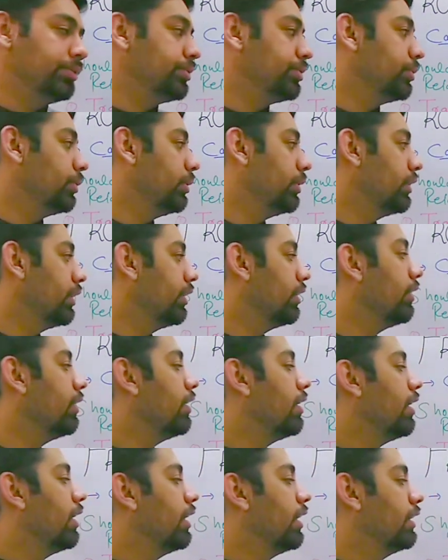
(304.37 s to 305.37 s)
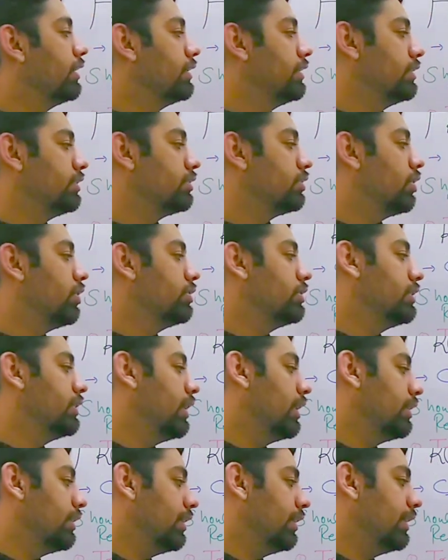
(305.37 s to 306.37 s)
to shoulder, these causes
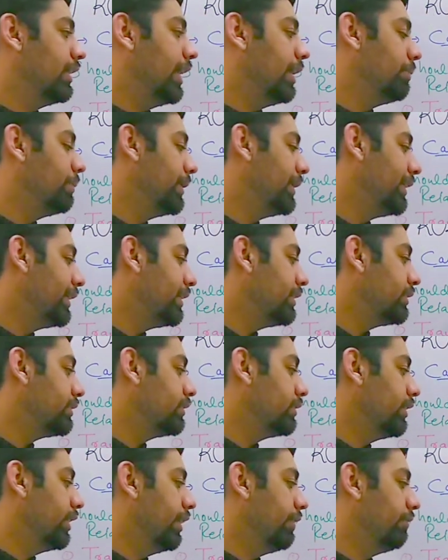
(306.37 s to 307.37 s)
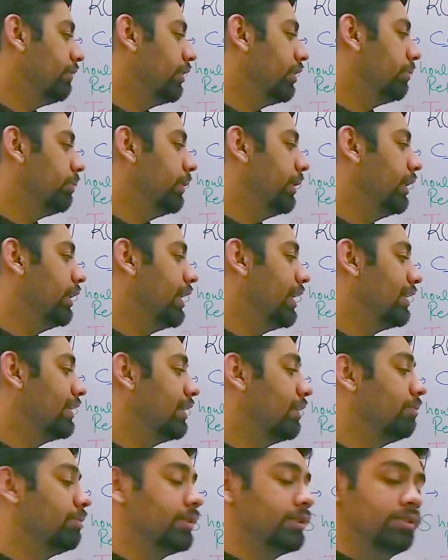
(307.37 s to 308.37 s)
are the diabetes, rapid pain, and
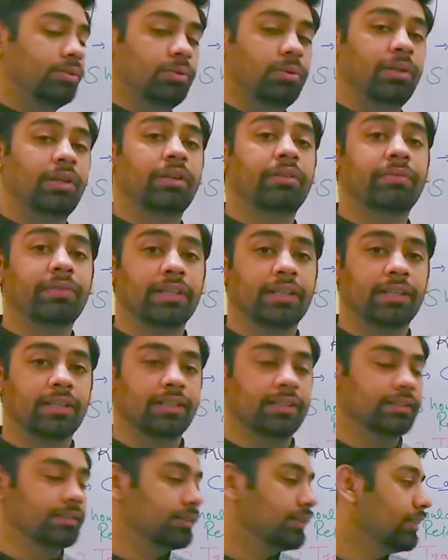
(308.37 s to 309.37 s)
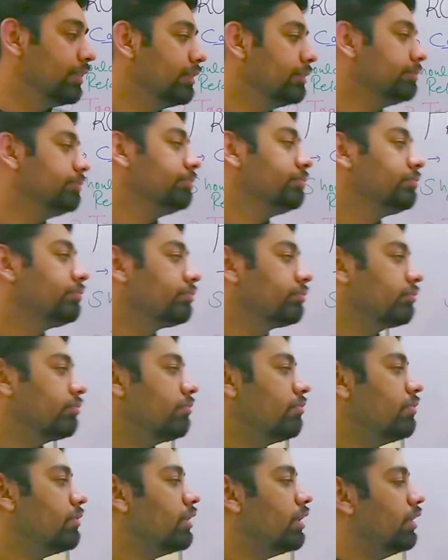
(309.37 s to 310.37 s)
the muscular weakness.
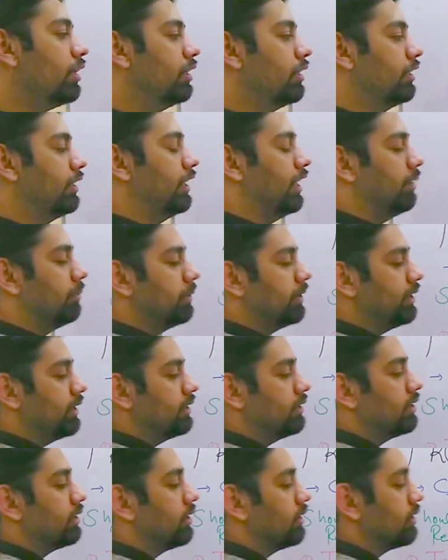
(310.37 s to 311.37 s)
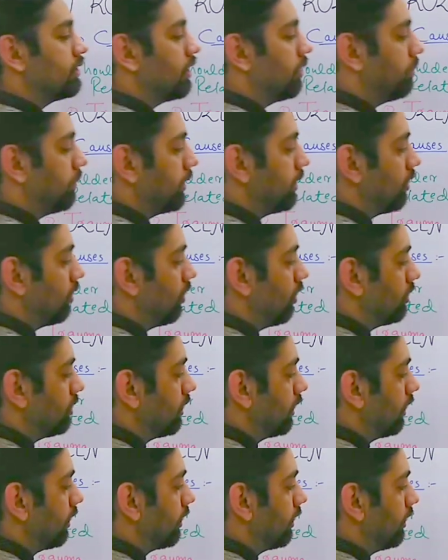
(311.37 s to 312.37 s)
Diabetes, it is a
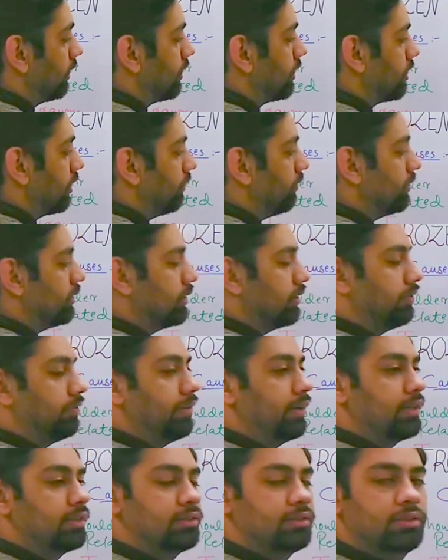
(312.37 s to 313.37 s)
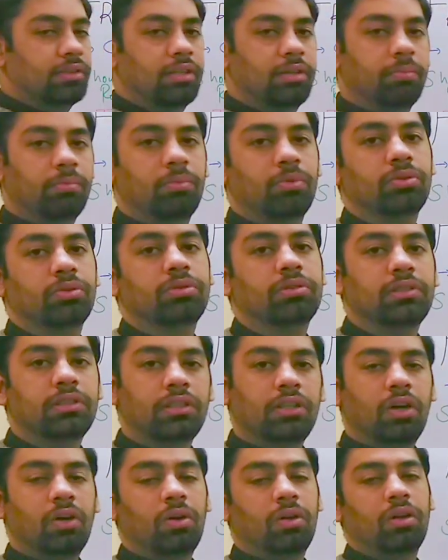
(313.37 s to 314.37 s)
pathological condition which affects
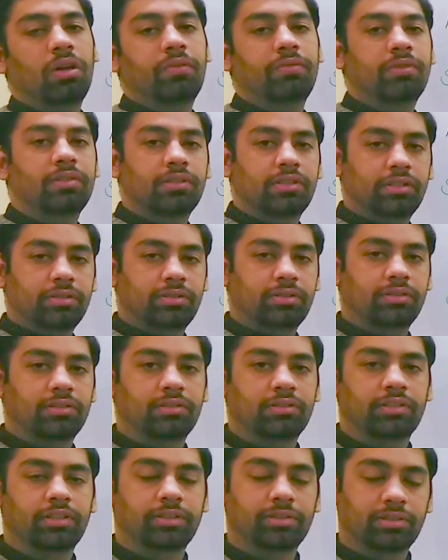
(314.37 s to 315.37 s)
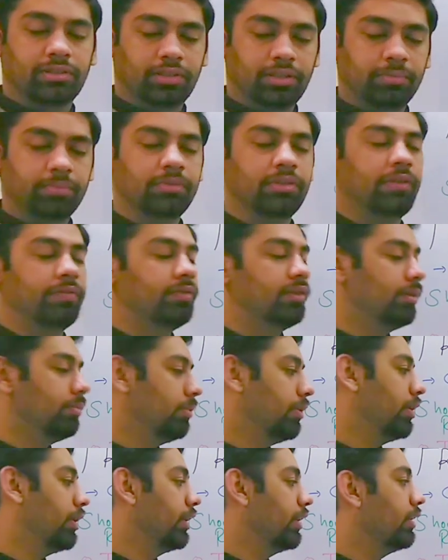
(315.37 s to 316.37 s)
mostly all of the systems of the
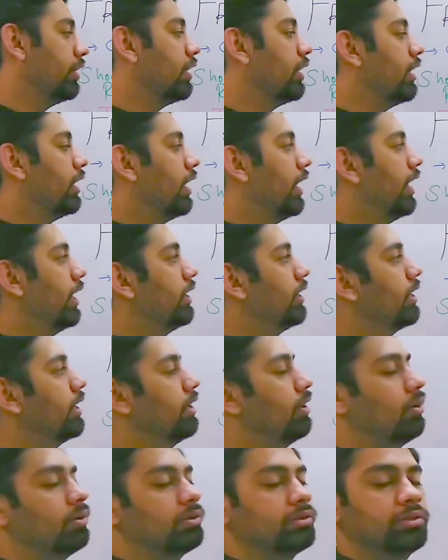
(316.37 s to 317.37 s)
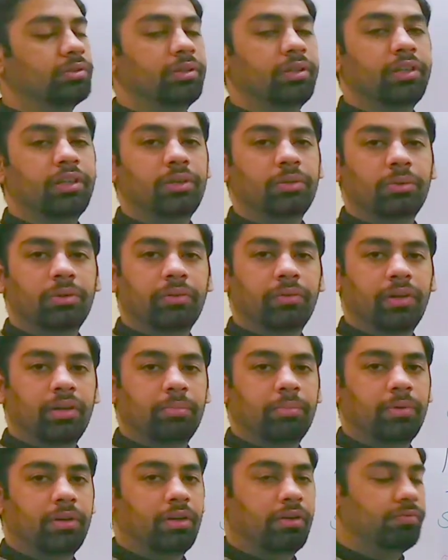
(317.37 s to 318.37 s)
body and can also lead to
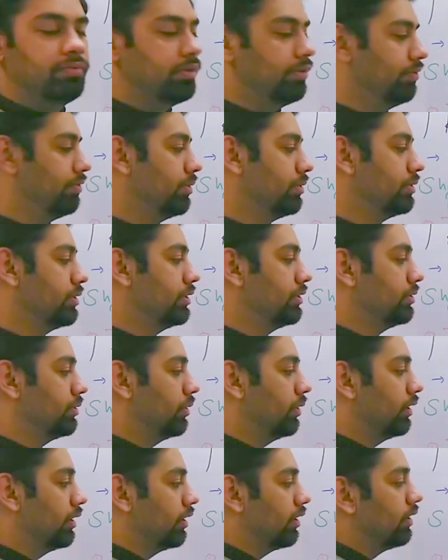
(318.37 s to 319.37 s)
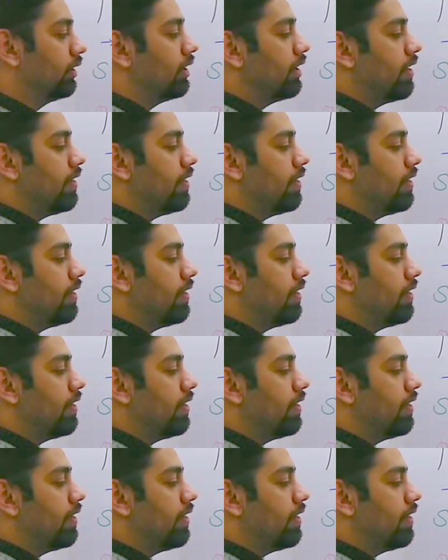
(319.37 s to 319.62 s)
development of the frozen shoulder.